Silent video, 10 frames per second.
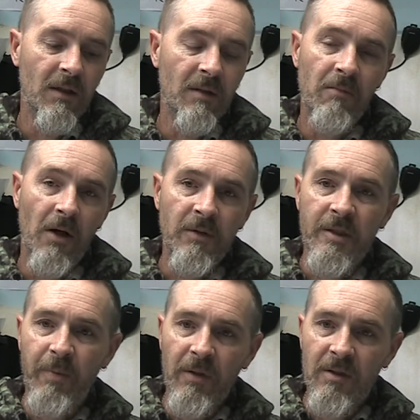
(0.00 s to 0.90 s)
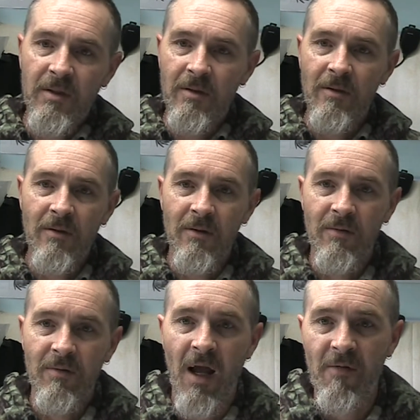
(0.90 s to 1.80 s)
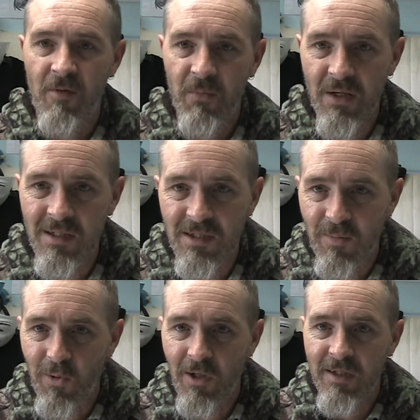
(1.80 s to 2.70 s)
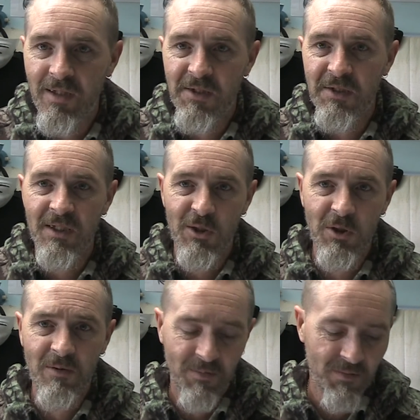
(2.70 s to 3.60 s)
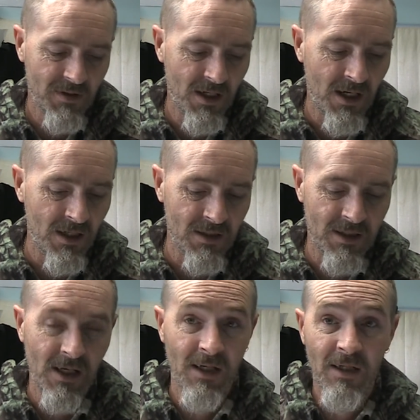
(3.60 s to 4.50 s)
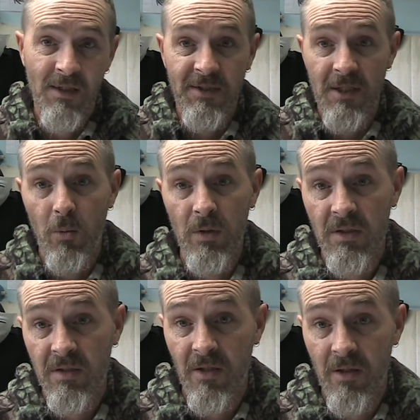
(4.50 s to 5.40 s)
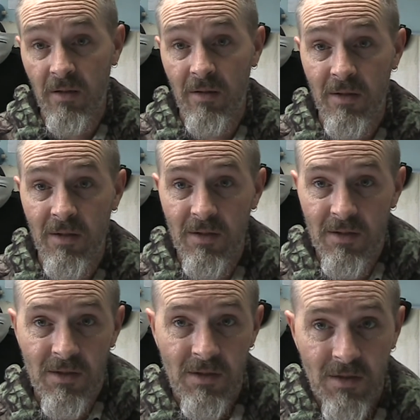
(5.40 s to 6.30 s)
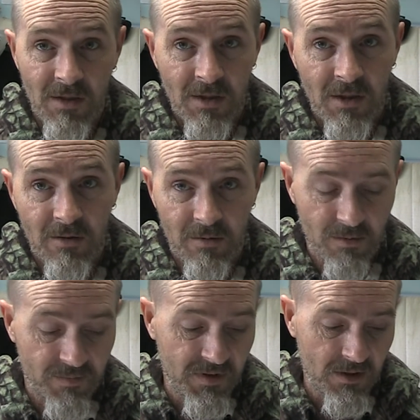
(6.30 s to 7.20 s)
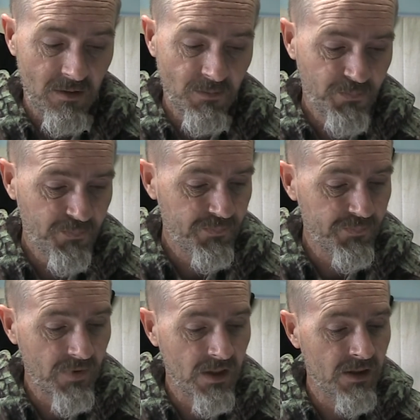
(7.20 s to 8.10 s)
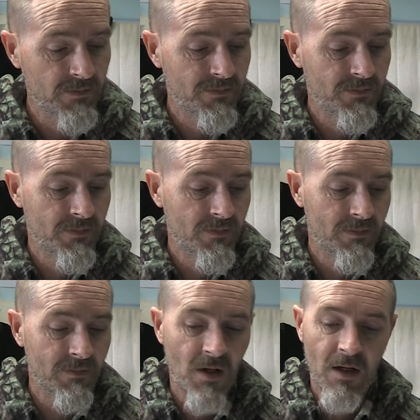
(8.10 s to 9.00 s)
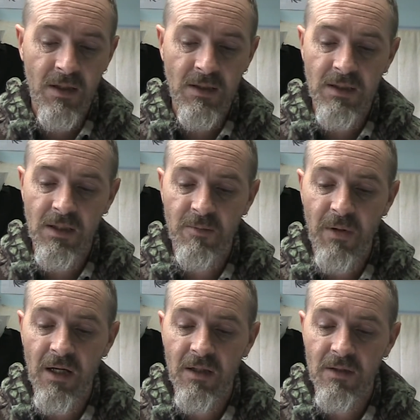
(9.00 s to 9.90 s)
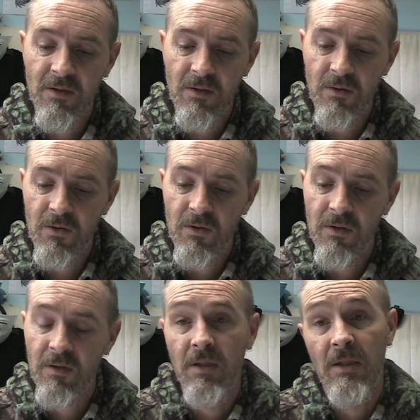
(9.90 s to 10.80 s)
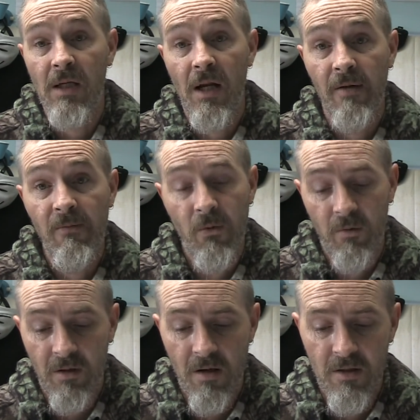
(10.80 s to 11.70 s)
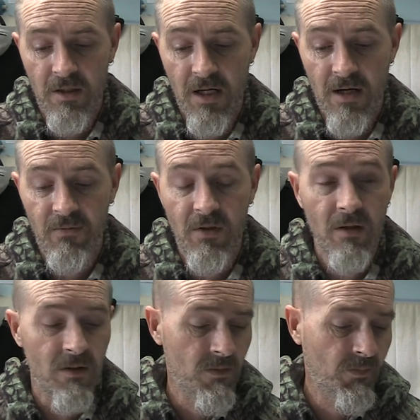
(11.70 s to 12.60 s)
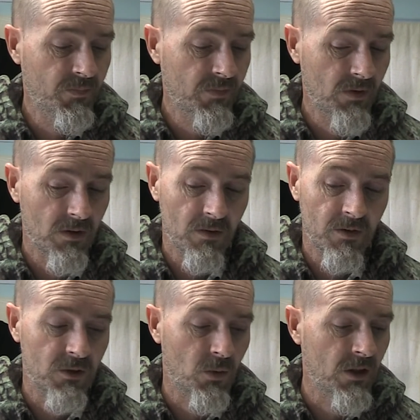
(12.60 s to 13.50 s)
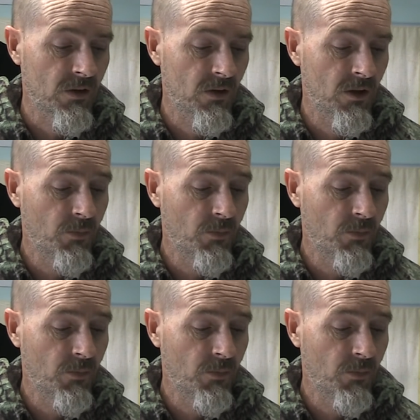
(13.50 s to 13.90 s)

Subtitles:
My response to, after being supplied the decision and Selwyn's little review, I sent back to her yesterday at 4 o'clock in the afternoon on the 23rd.